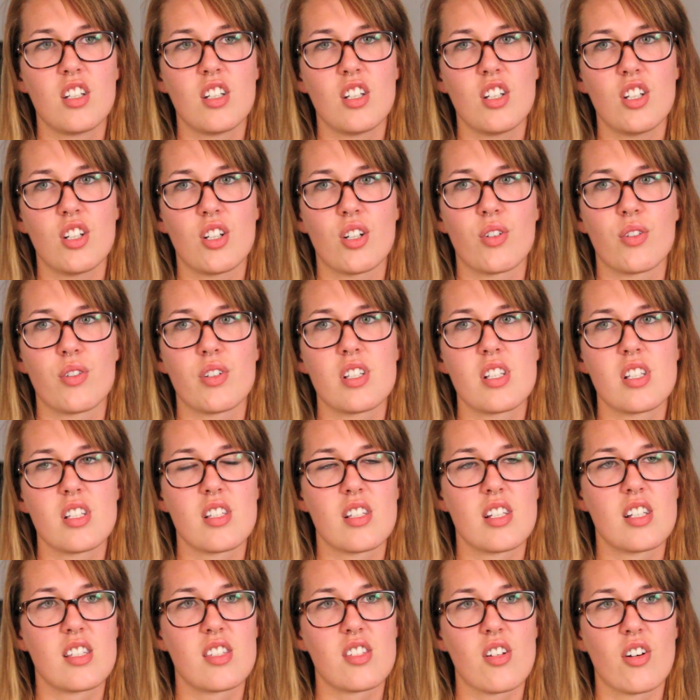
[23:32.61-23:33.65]
you know,
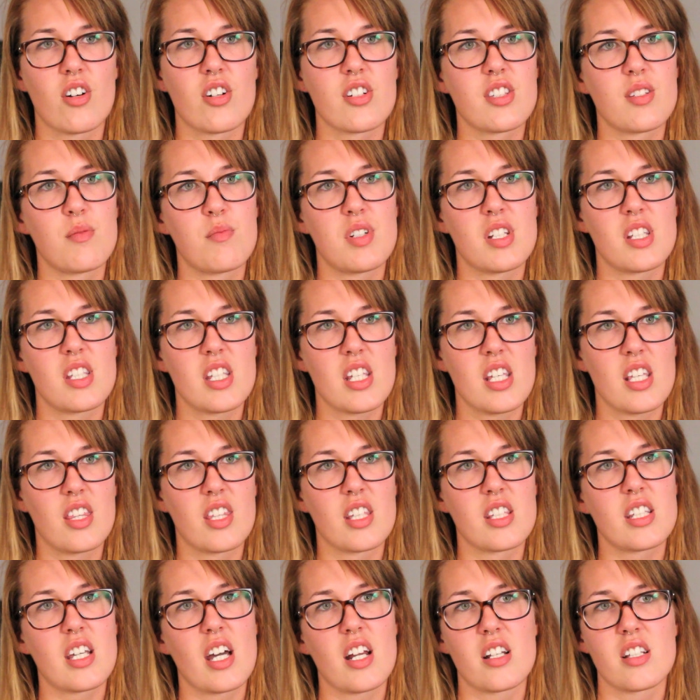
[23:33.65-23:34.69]
it's awesome to see
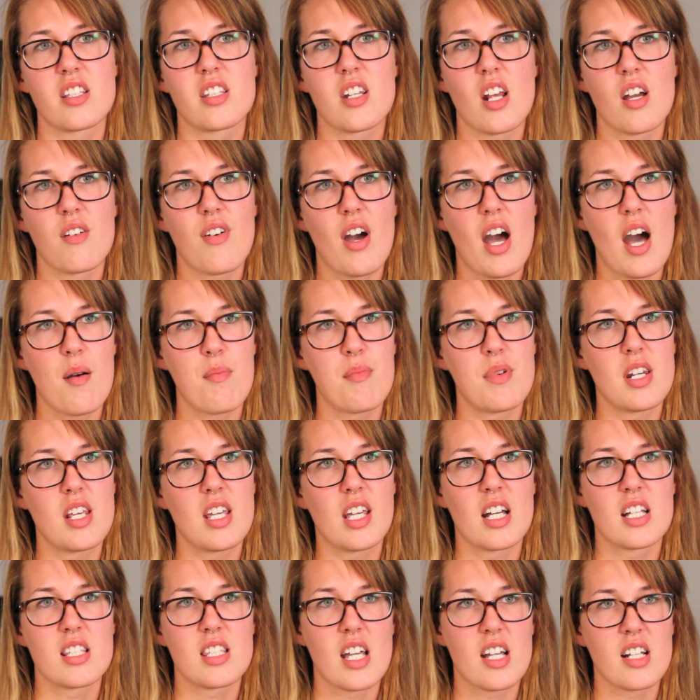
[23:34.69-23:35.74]
this kind of stuff
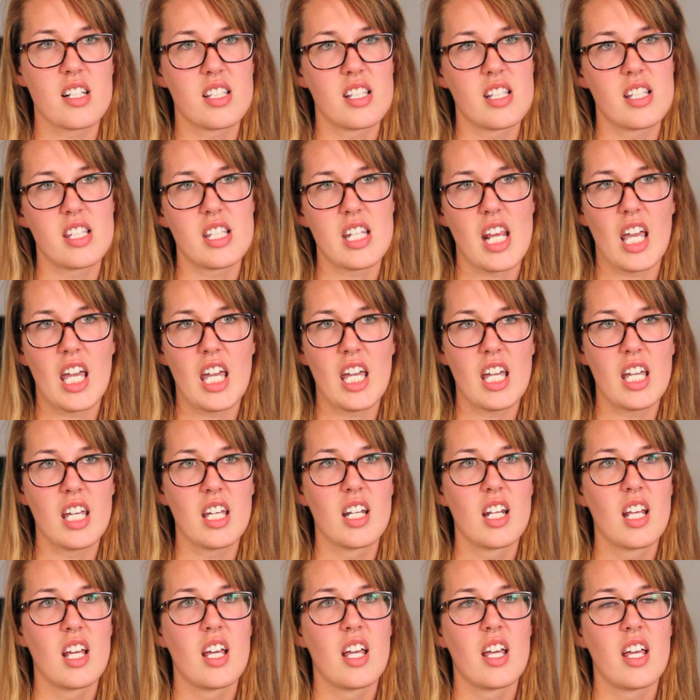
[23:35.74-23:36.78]
happening at Texas
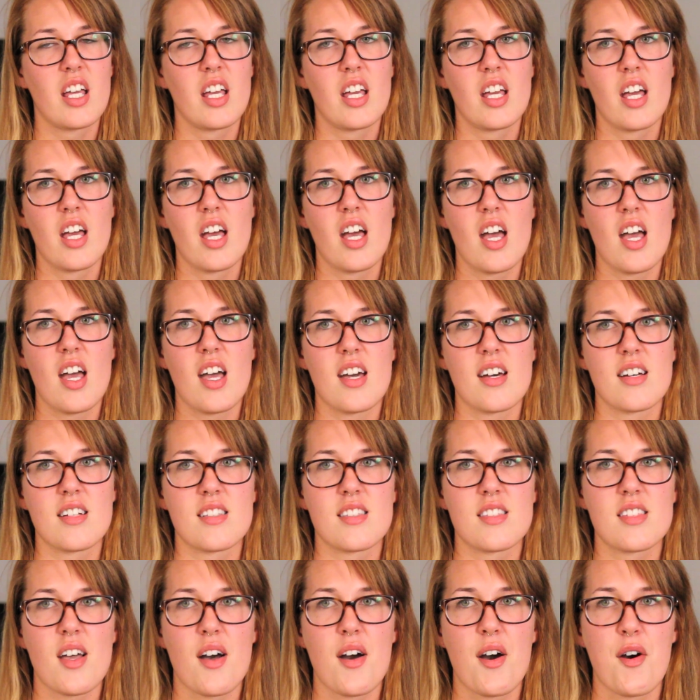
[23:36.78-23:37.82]
State.
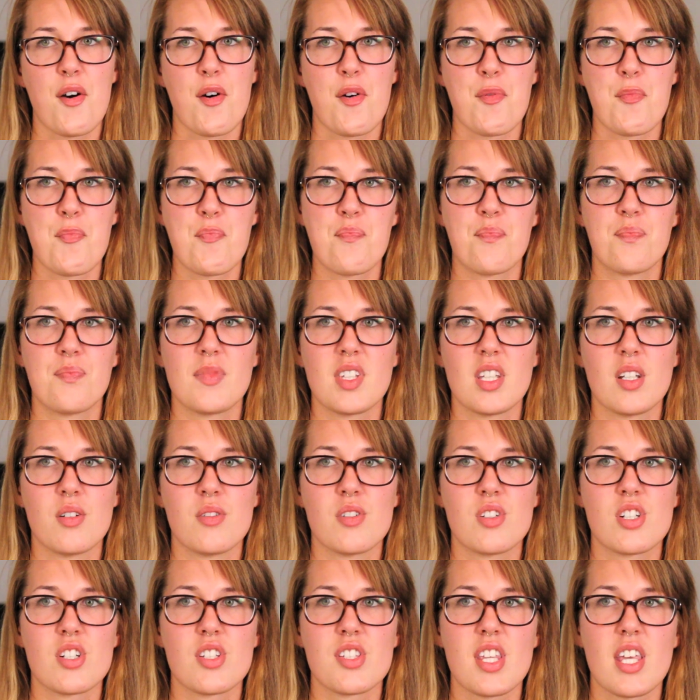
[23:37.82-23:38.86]
And it
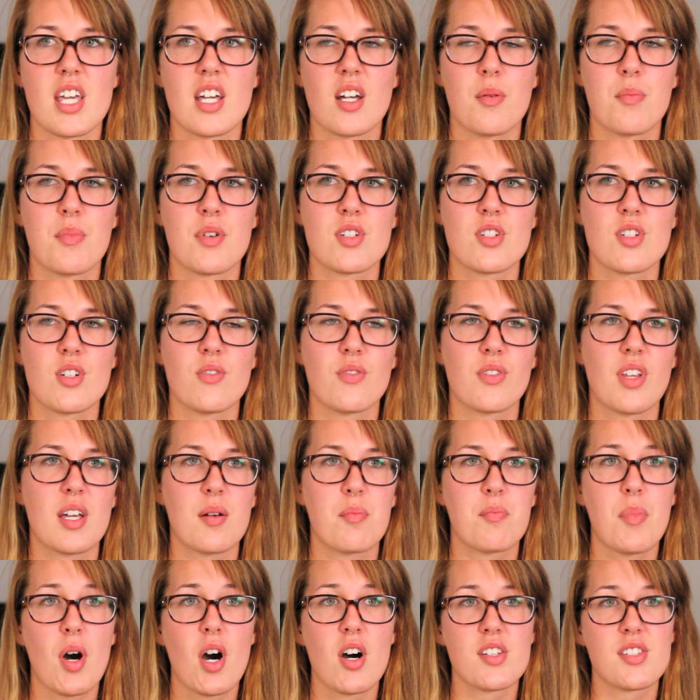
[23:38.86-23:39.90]
was just like a bunch of
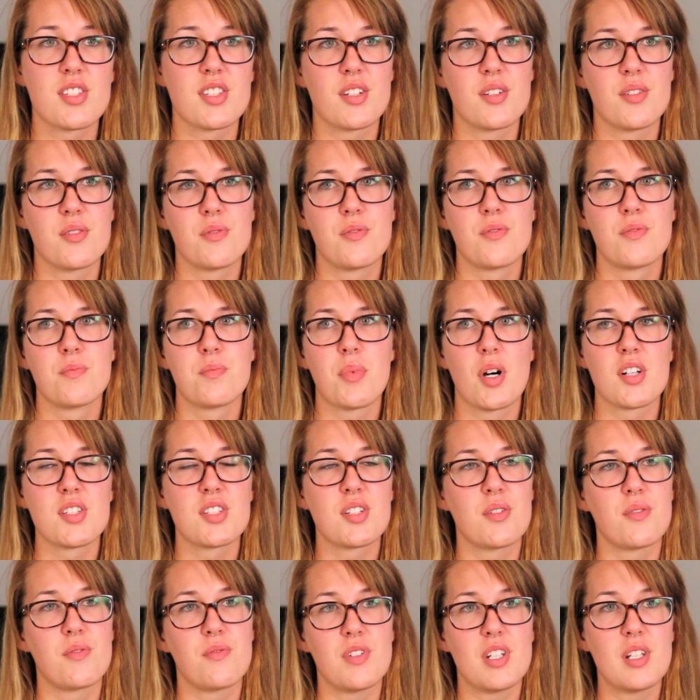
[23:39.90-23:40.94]
like positive
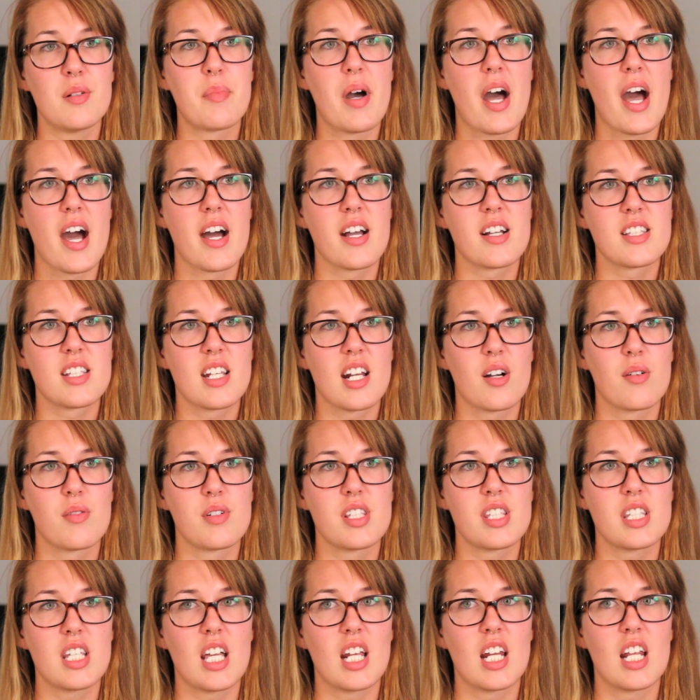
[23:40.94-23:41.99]
feedbacks that I
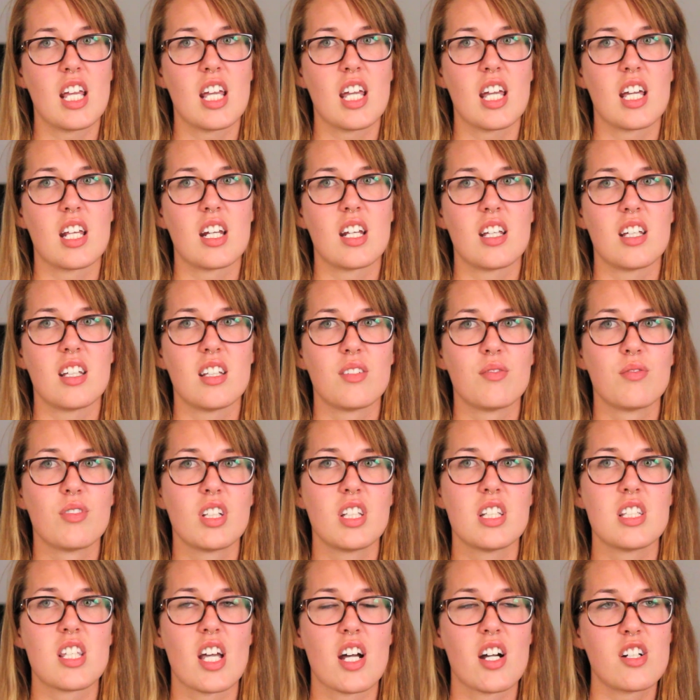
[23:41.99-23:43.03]
was getting, and it
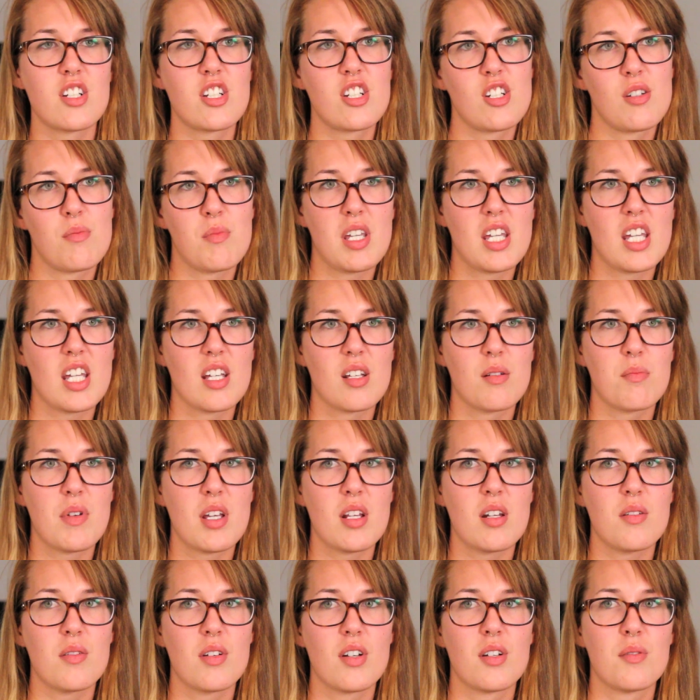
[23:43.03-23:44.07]
really touched me and
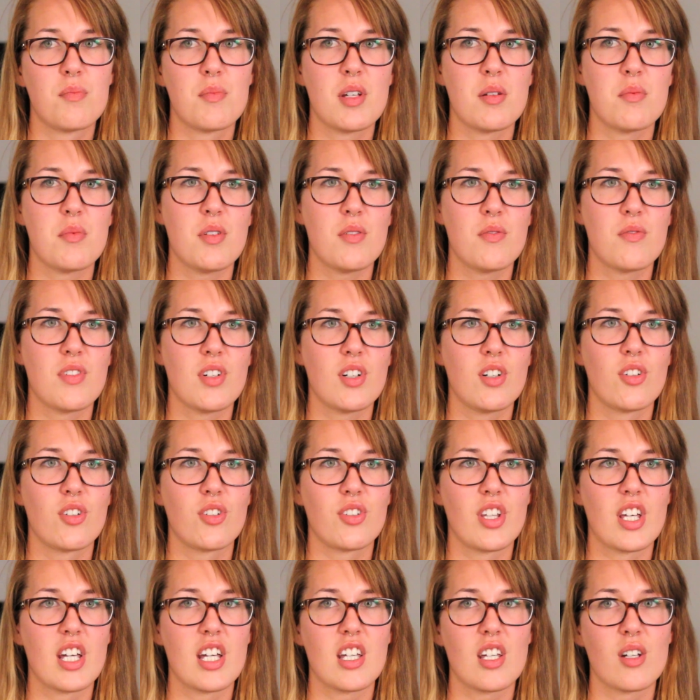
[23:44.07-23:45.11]
it made me feel
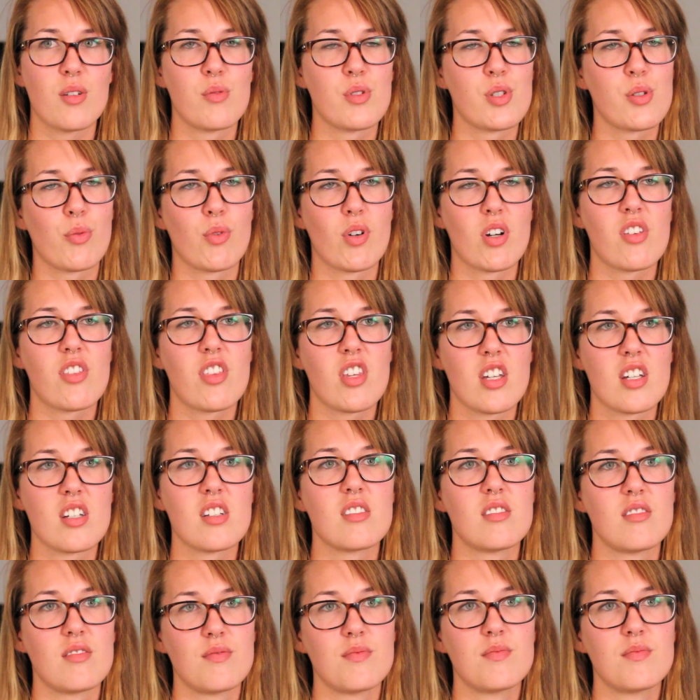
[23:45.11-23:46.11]
like it was worth it.